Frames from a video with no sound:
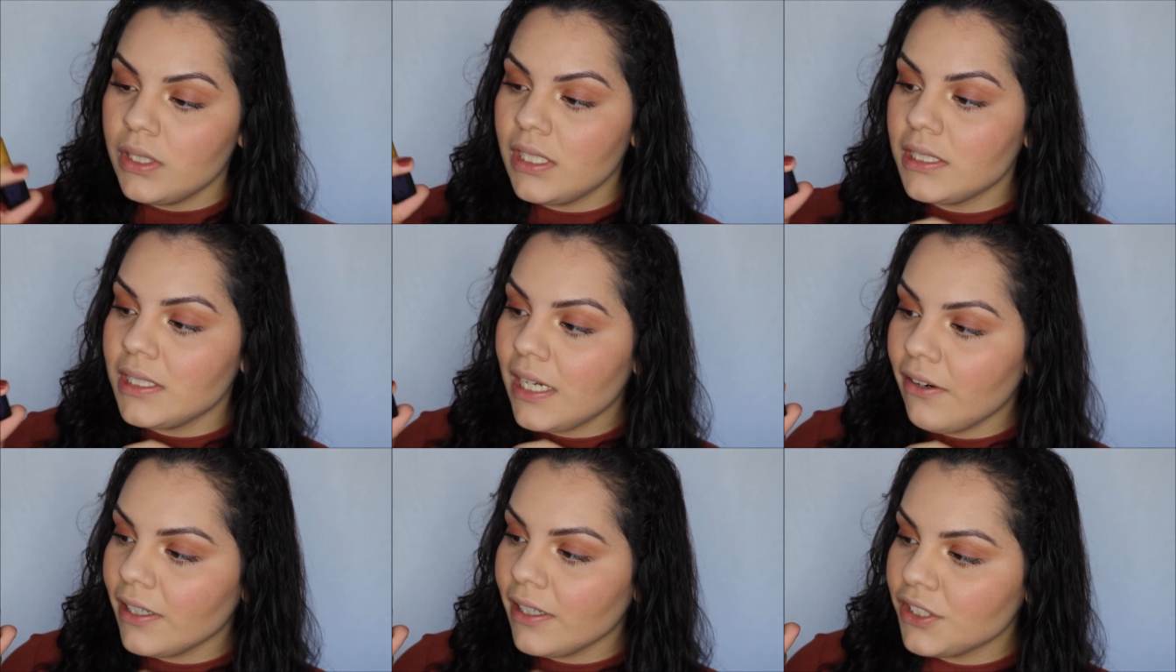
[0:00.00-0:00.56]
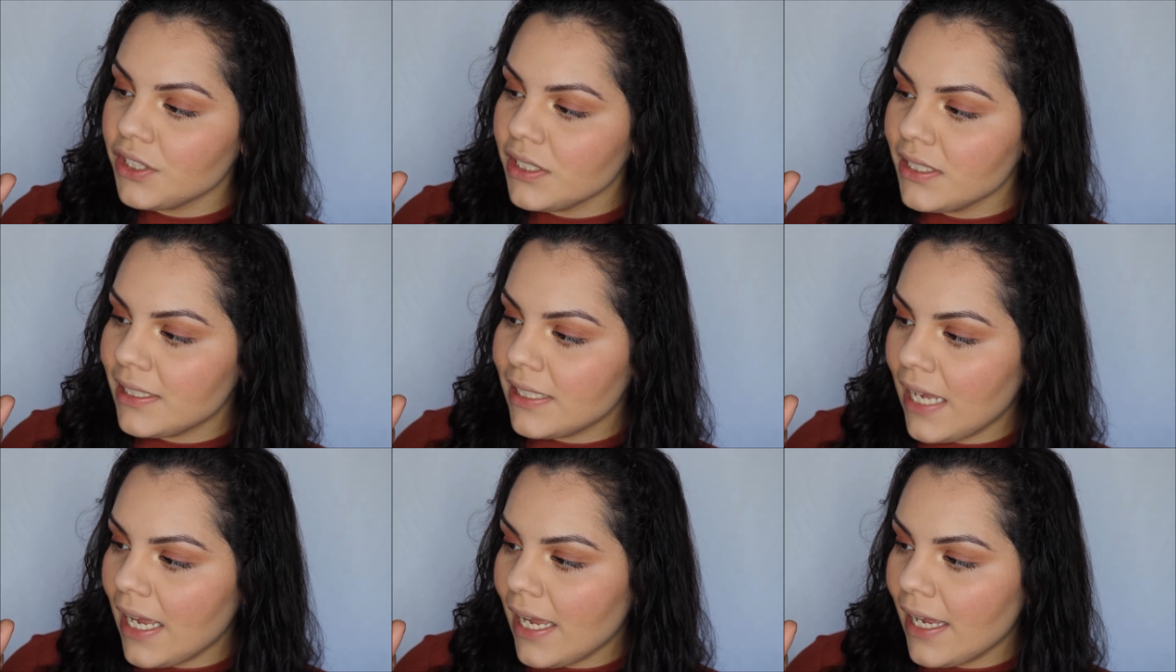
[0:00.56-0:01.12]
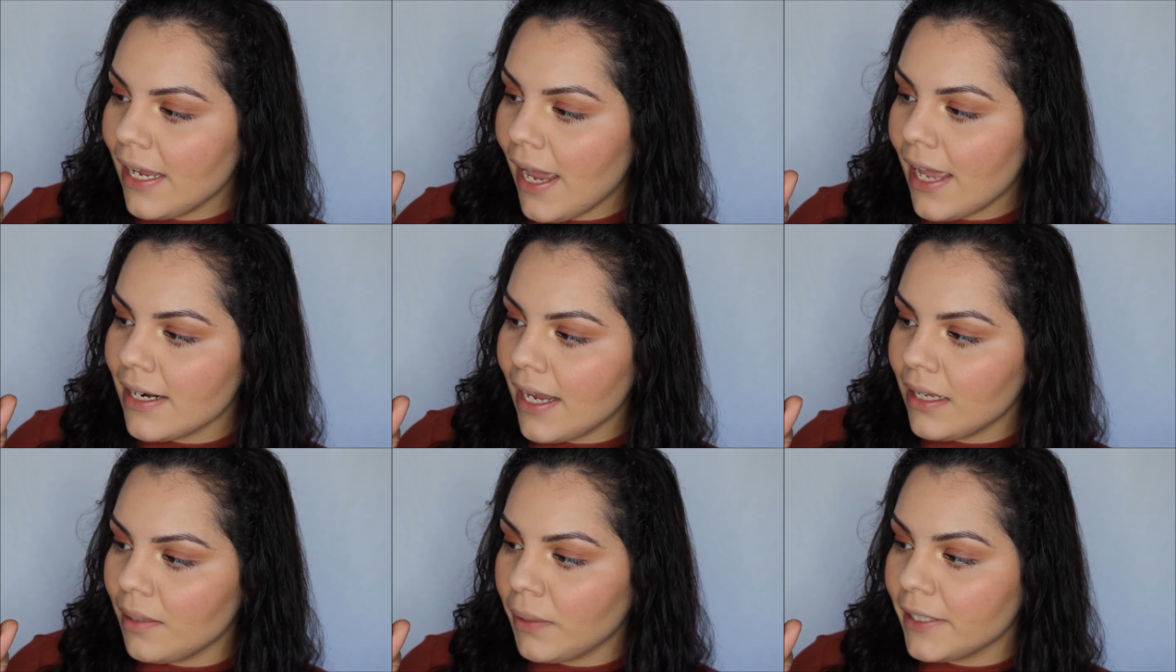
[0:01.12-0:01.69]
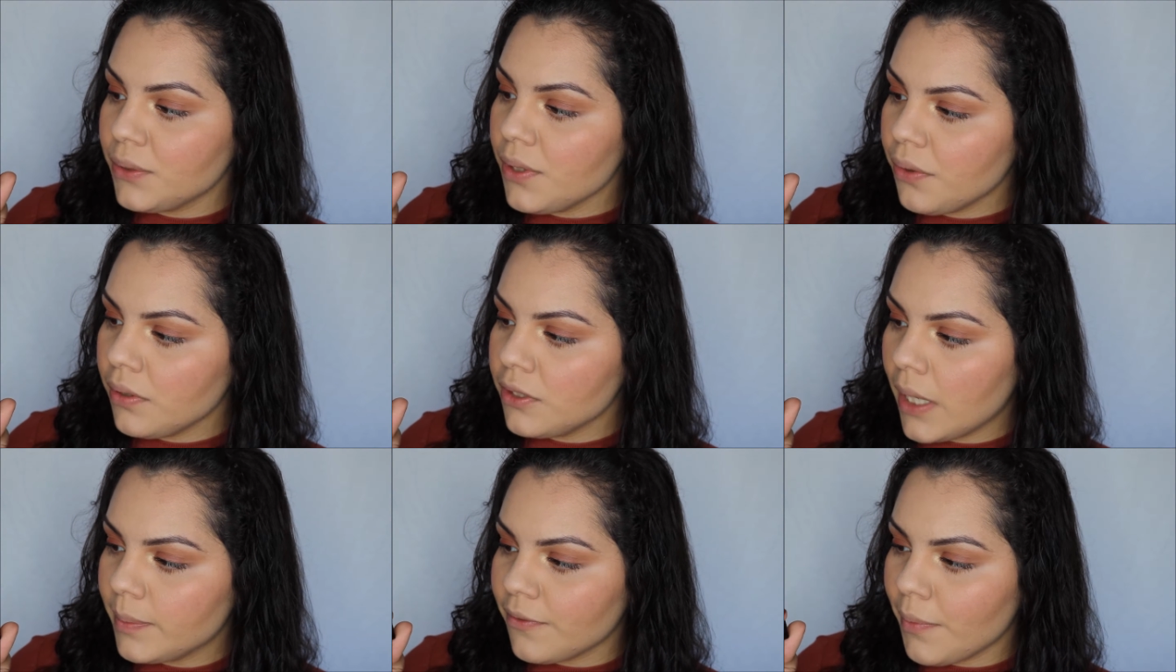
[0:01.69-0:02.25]
the directions say, At night apply 2
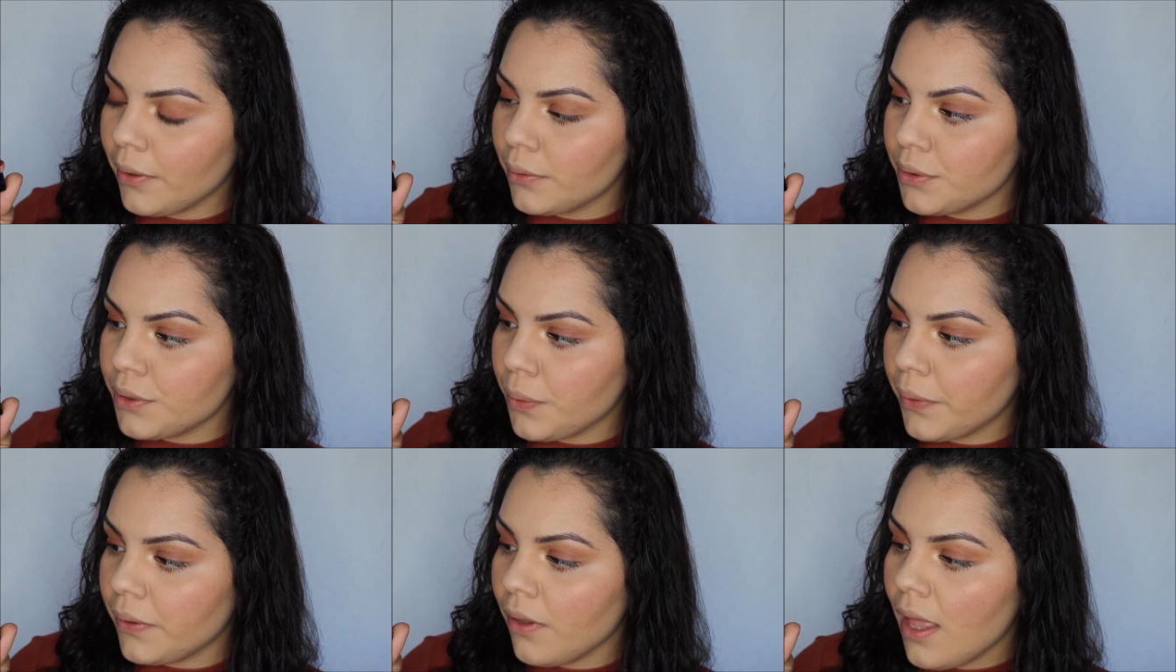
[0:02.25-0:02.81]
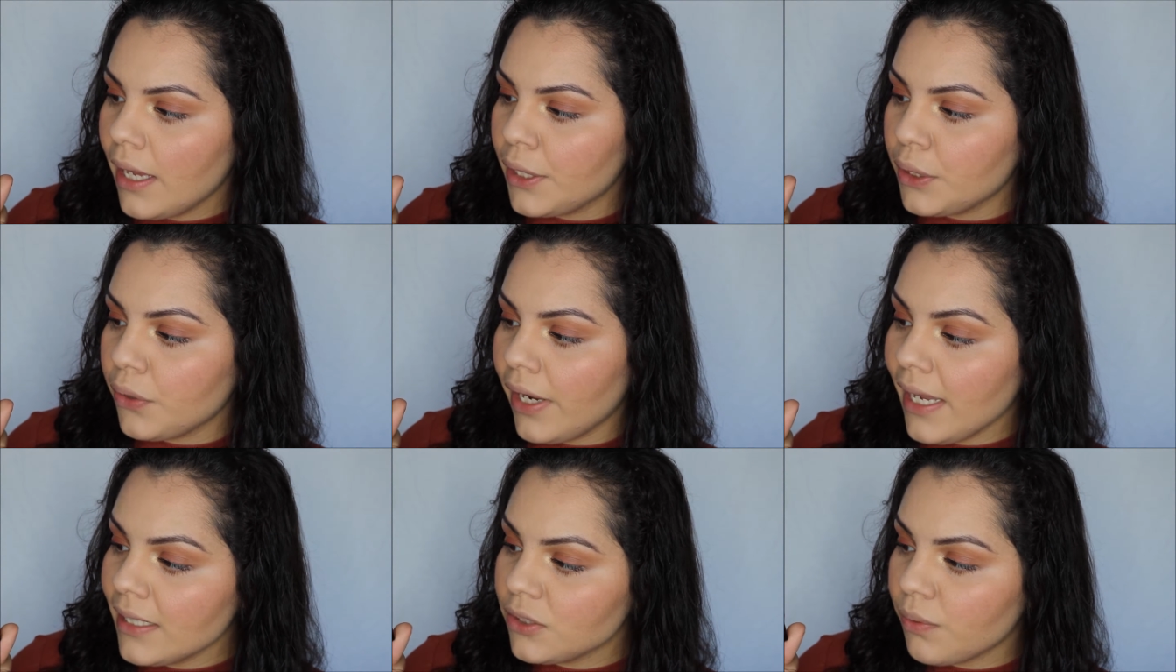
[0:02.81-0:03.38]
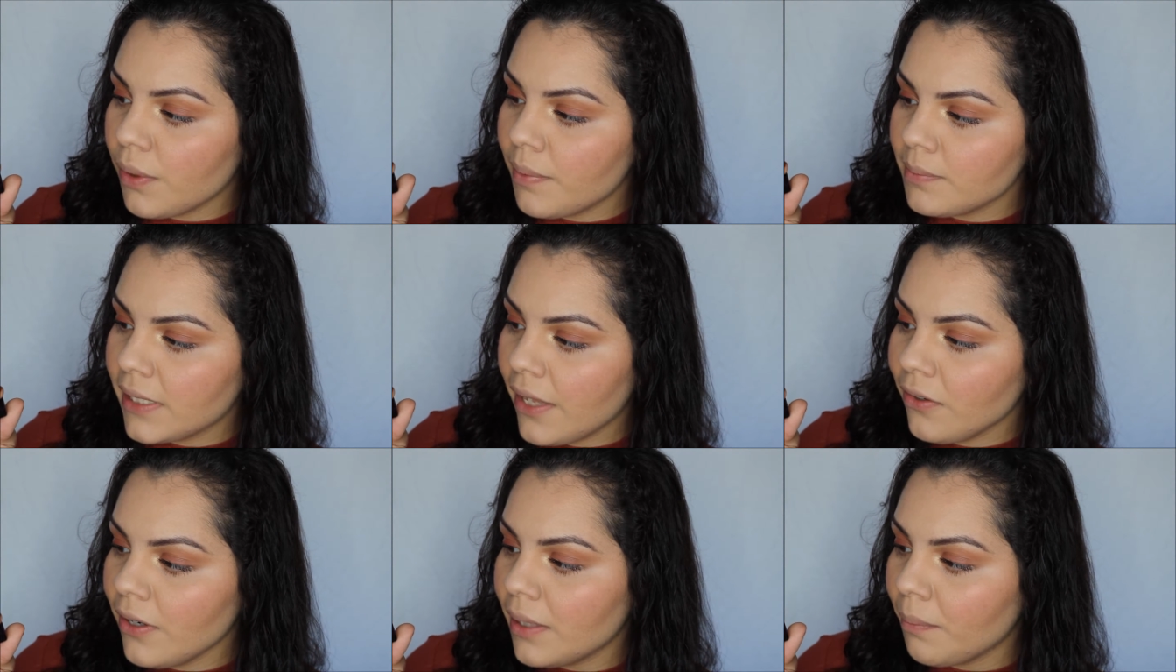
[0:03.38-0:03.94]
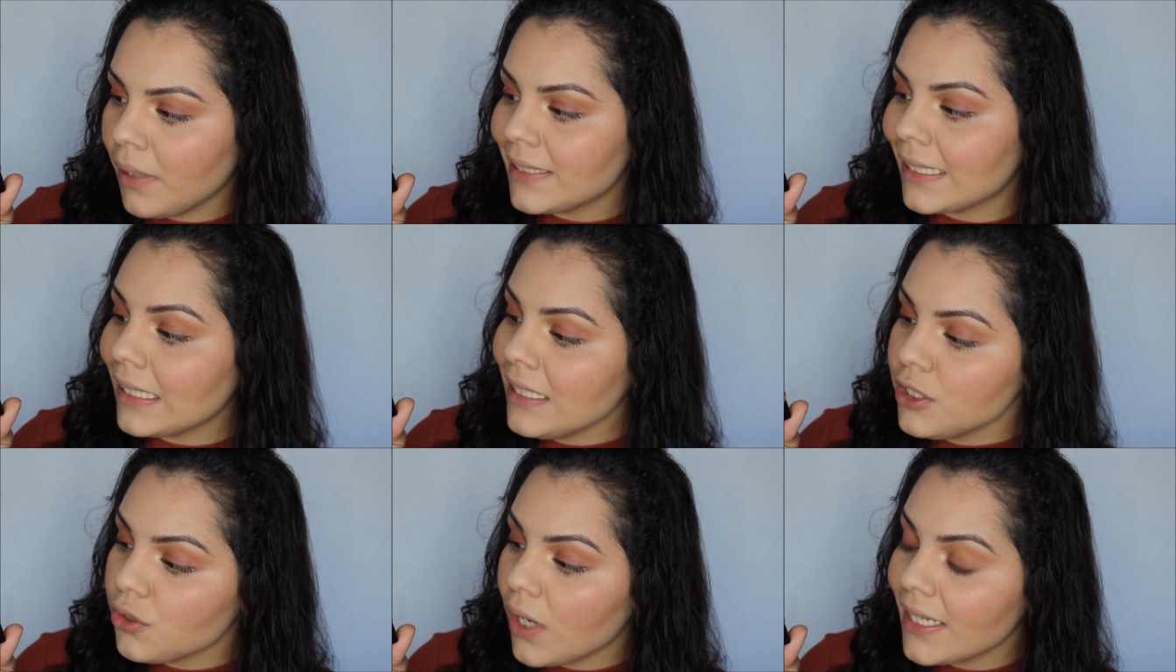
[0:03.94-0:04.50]
to 3 drops of maracuja oil in your hands, rub them together and apply to
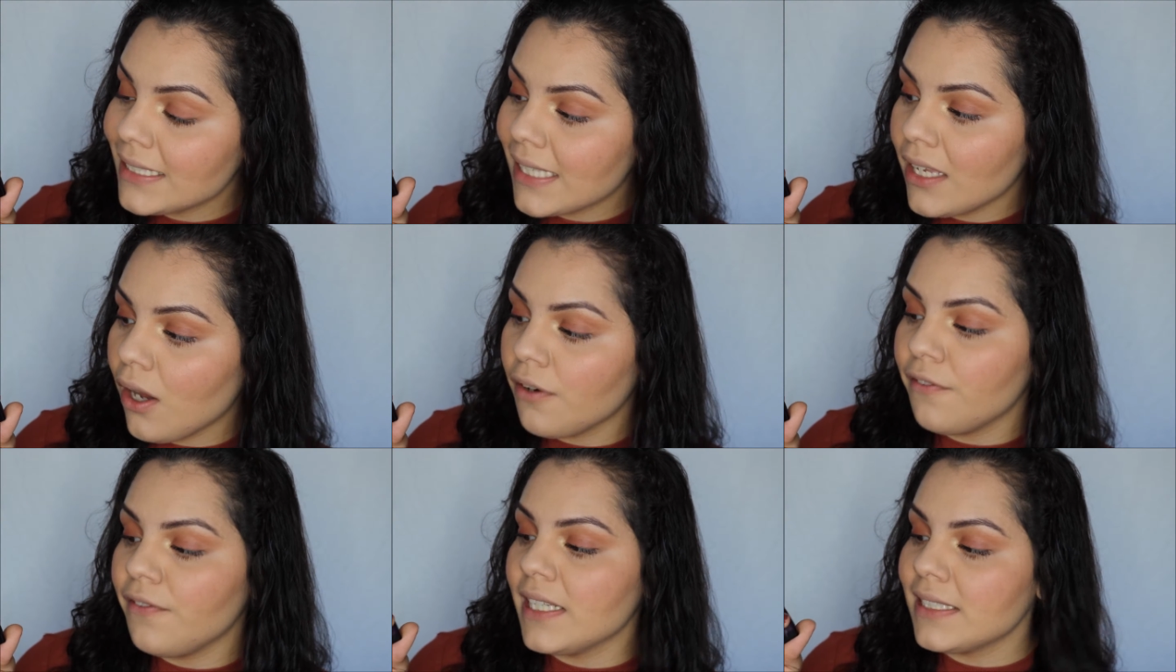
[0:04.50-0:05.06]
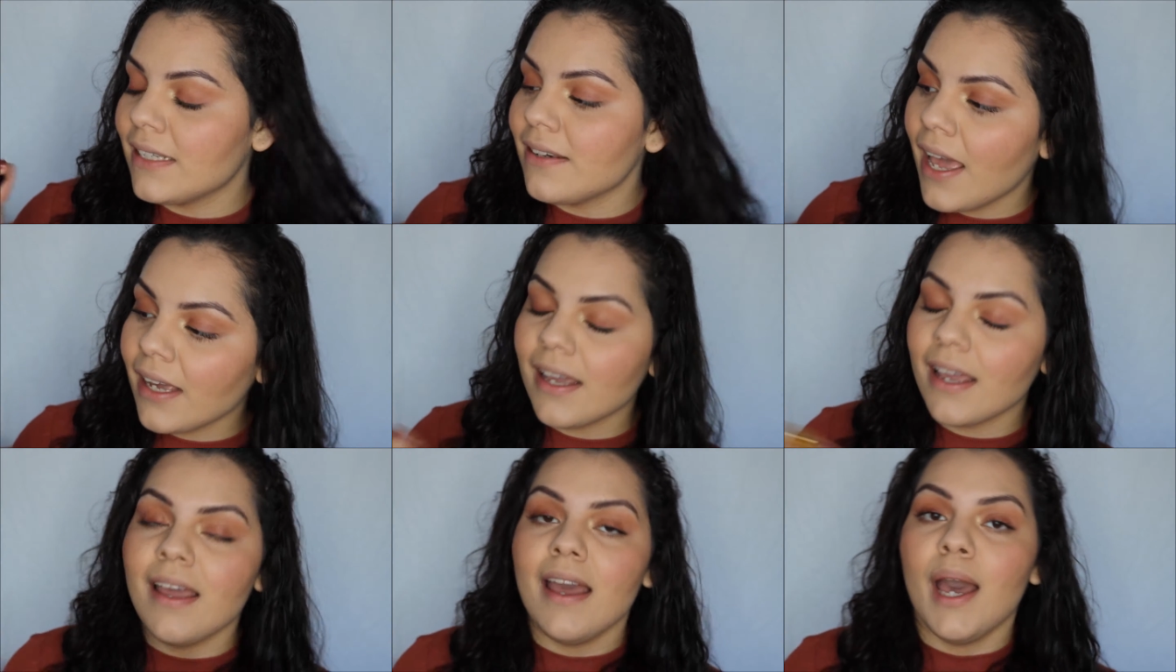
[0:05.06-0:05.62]
clean dry skin on face and neck.